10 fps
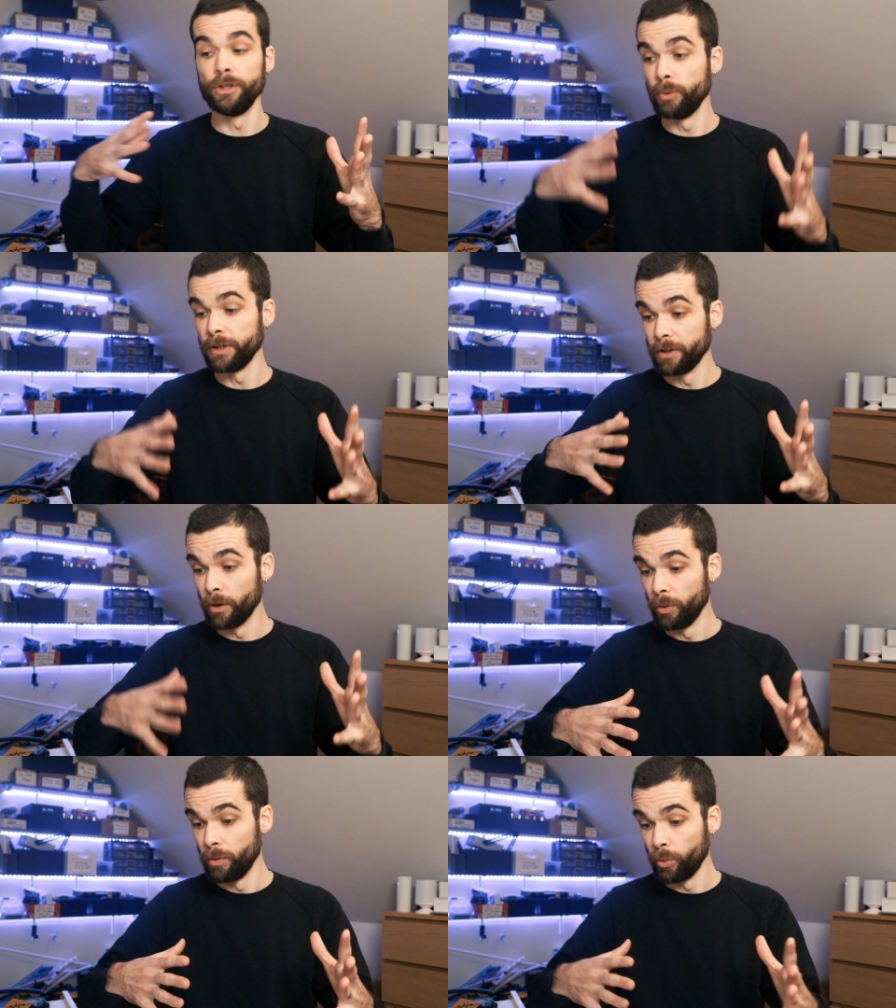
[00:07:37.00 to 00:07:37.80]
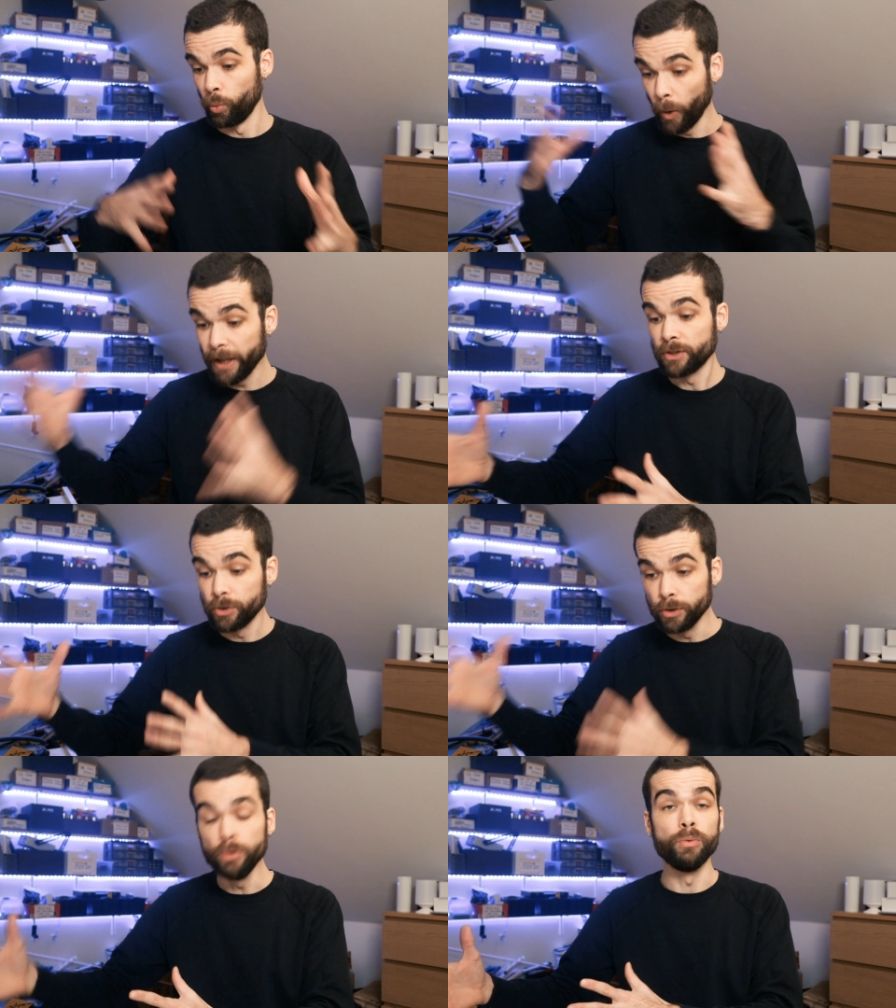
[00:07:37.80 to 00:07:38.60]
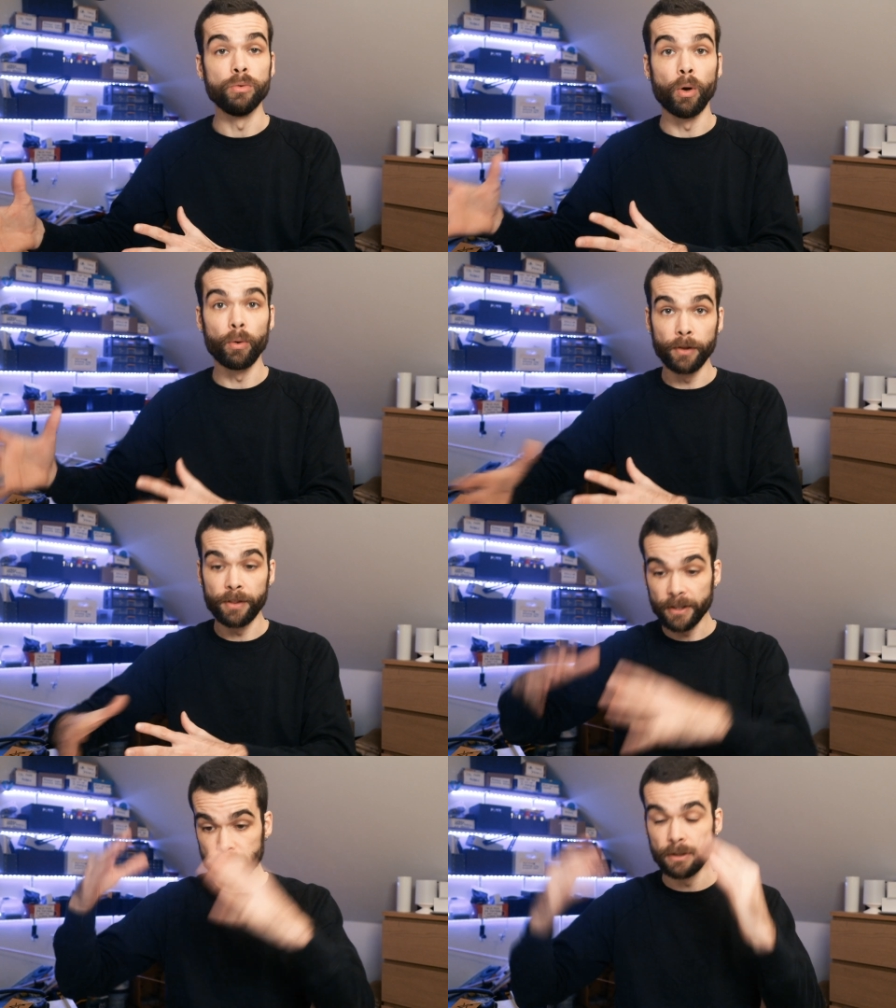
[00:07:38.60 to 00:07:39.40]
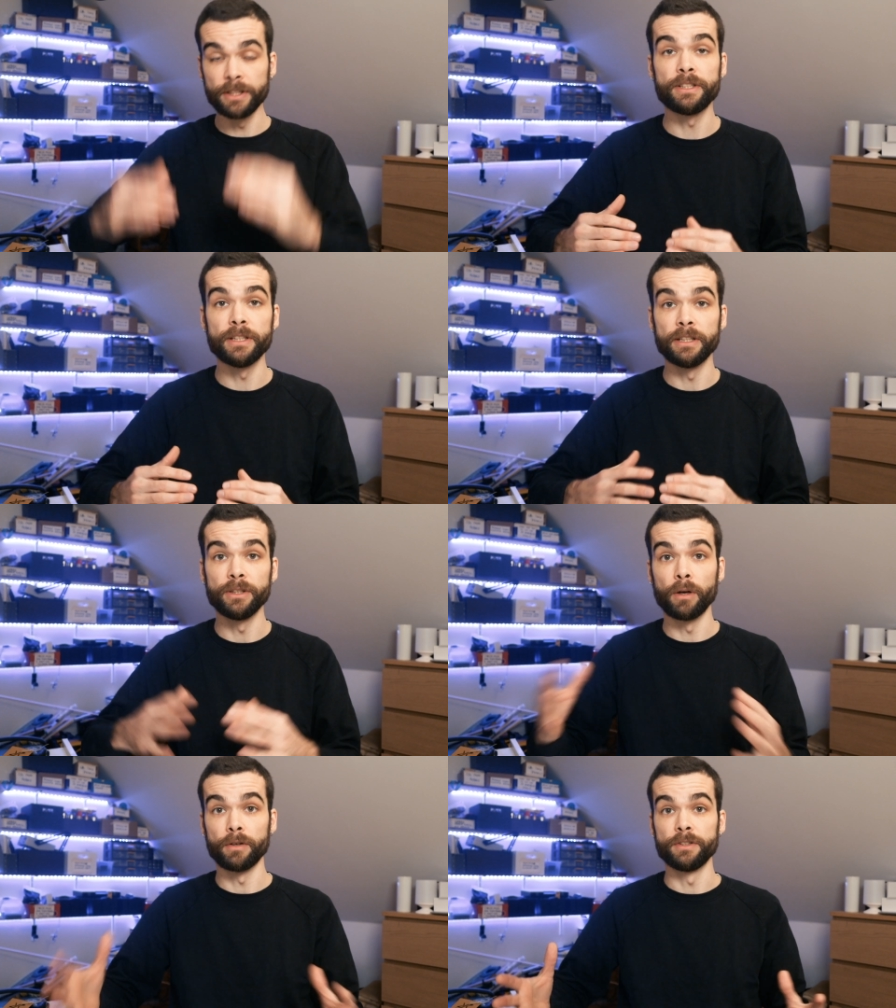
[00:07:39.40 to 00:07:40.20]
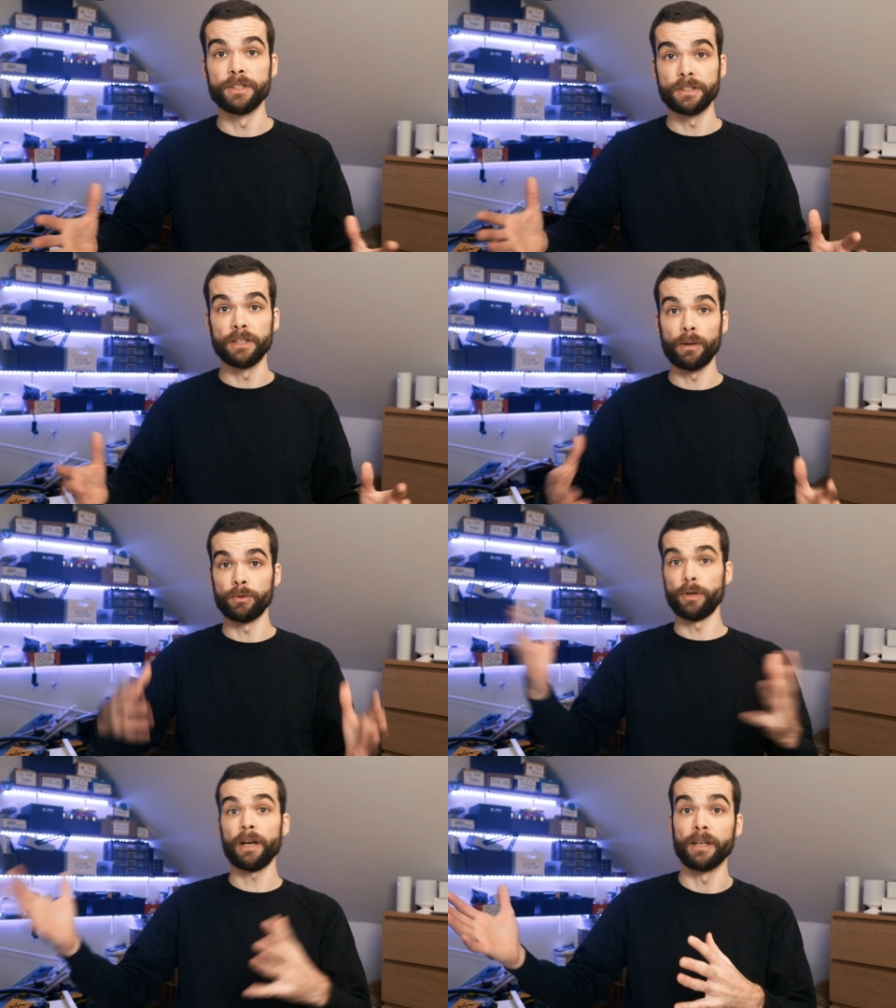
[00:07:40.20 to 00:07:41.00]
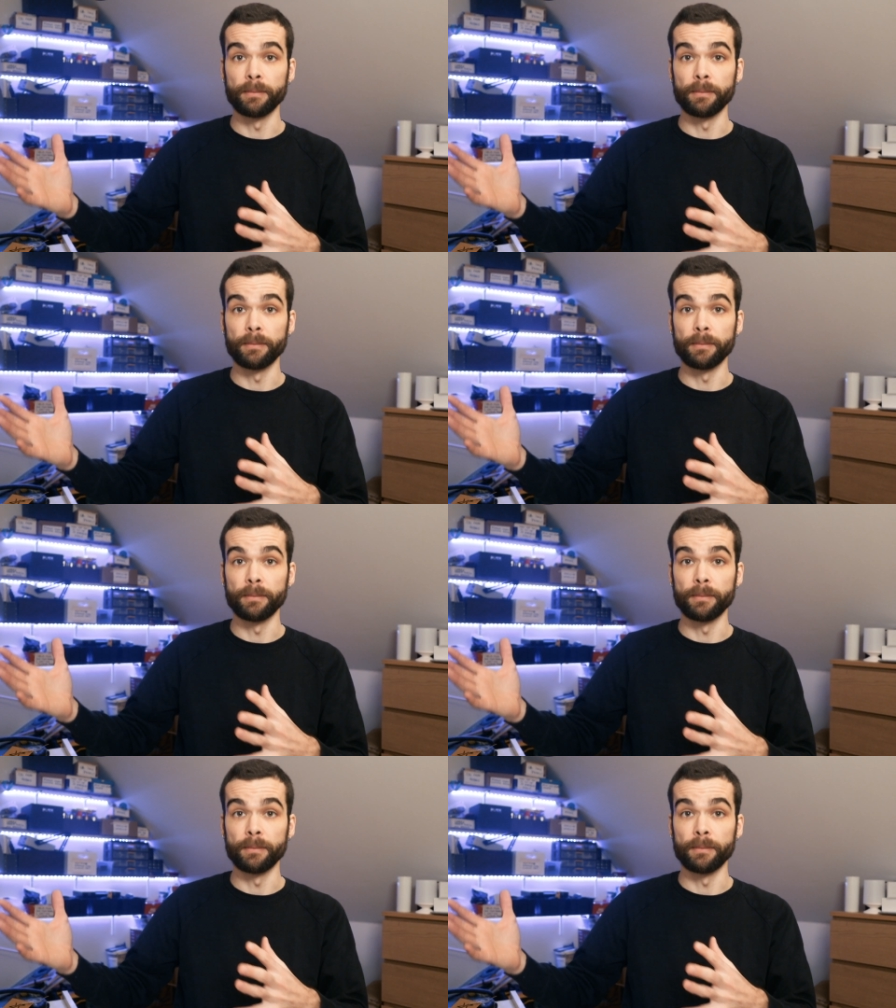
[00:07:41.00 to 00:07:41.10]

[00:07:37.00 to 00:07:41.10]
you will know when to do all the things you listed in your 168-hour tracking.